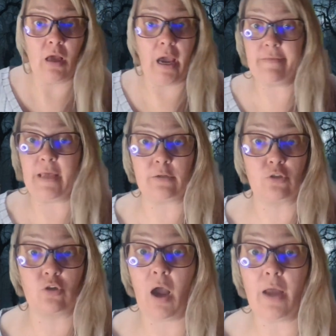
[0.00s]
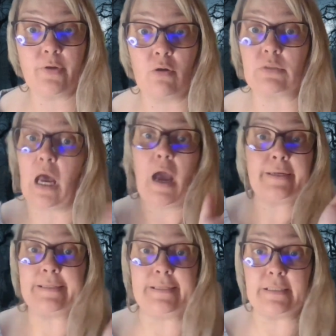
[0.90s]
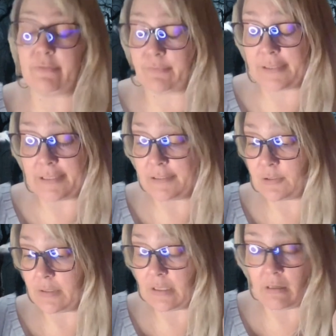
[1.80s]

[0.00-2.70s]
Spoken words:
And then God knows I didn't even read into it.